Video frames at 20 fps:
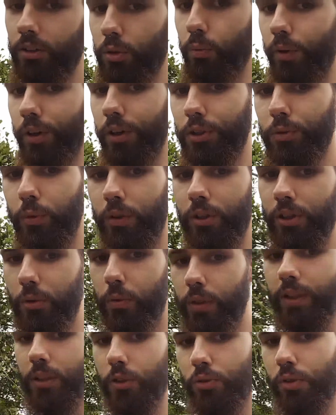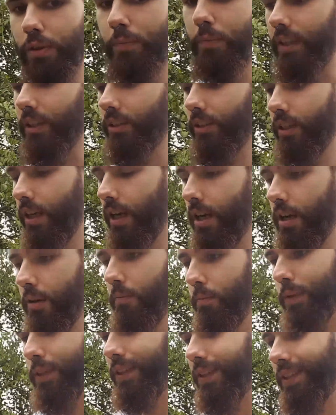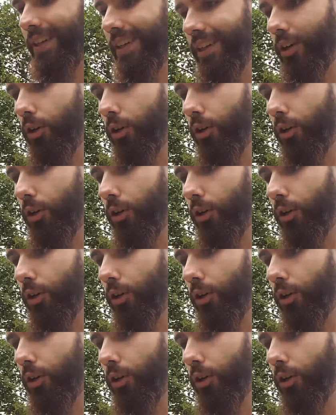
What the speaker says: towards what your real dream is. But the